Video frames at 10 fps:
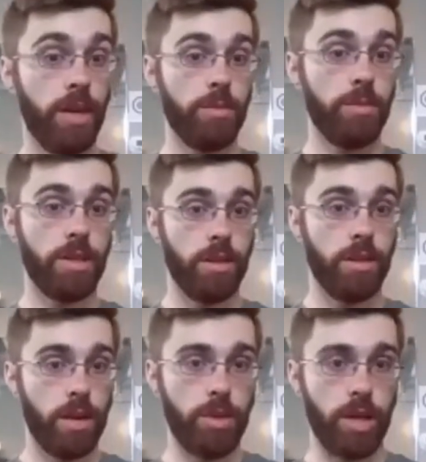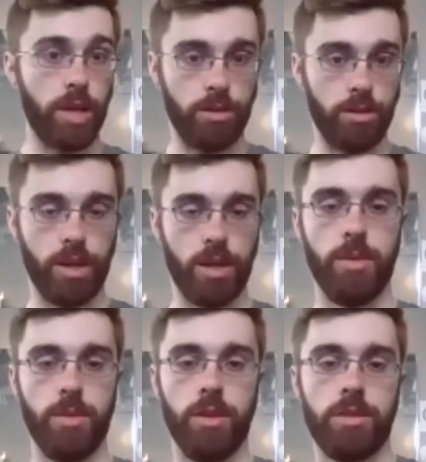So my name is Anthony
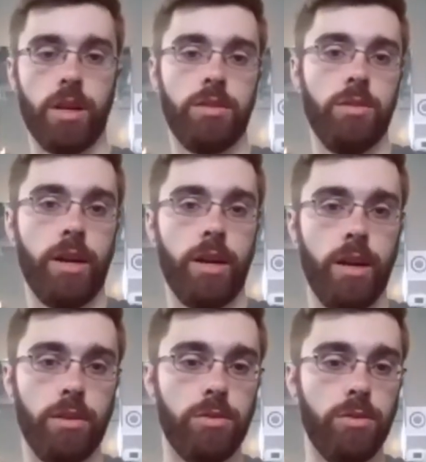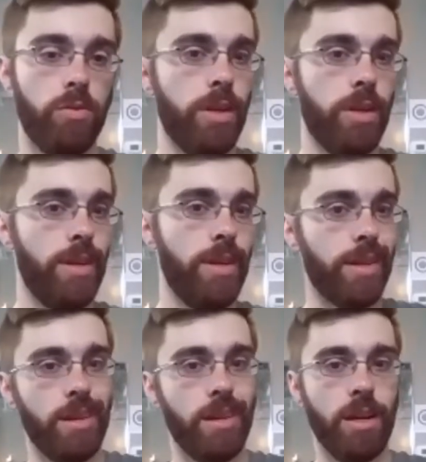Abbonato. I am here to talk to you about how to
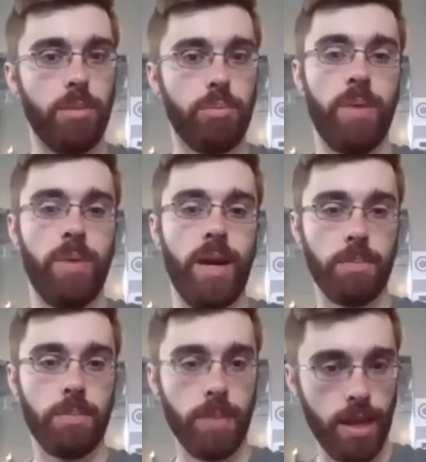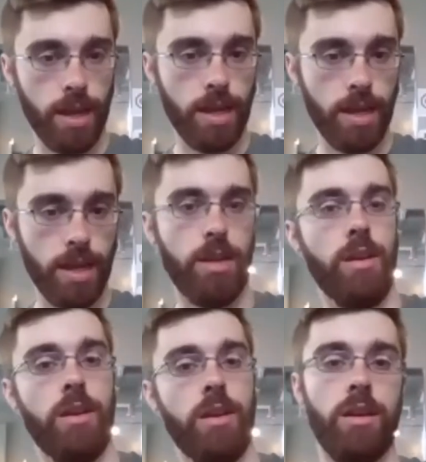avoid neck and upper back
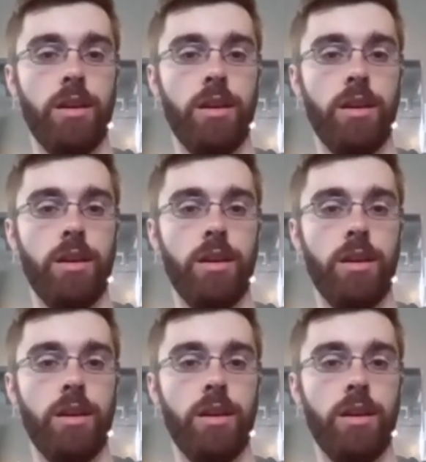pain